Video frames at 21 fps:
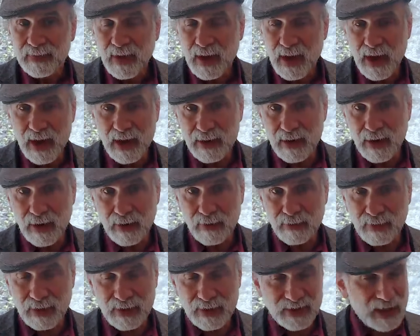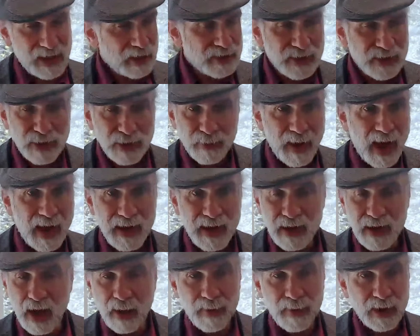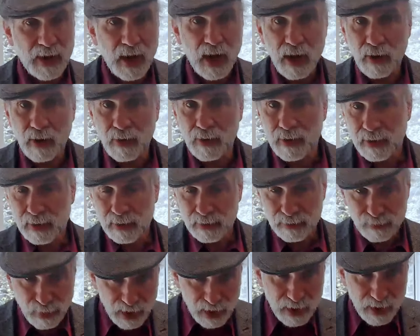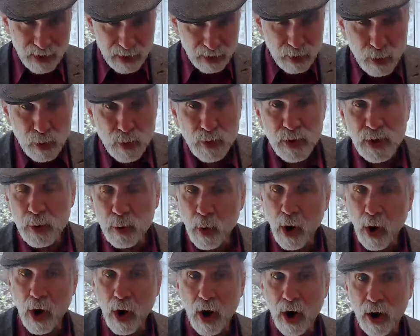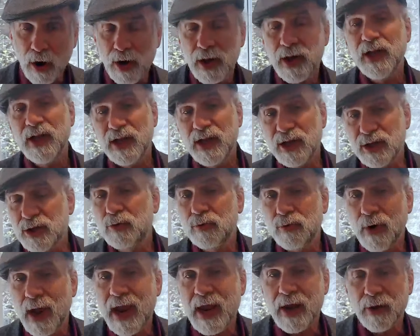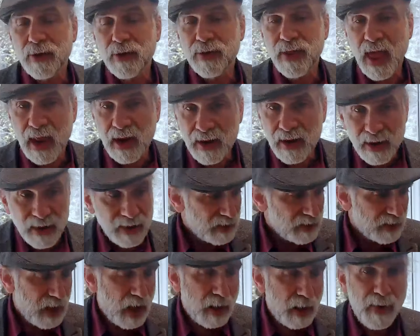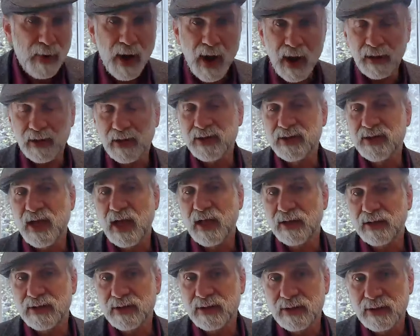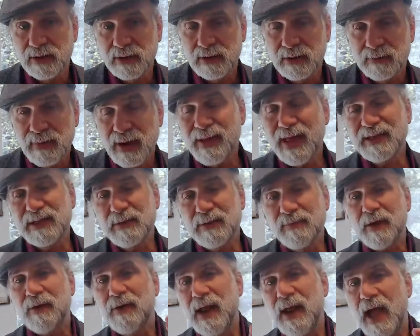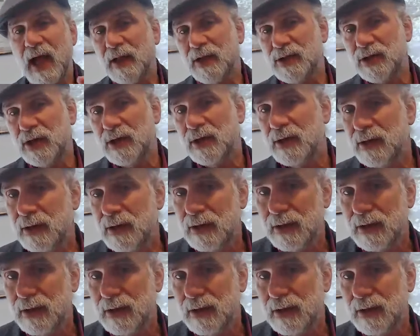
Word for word: right? You know, the cells in your body come and go, but who you are is greater than a pile of cells. Maybe that's a better analogy.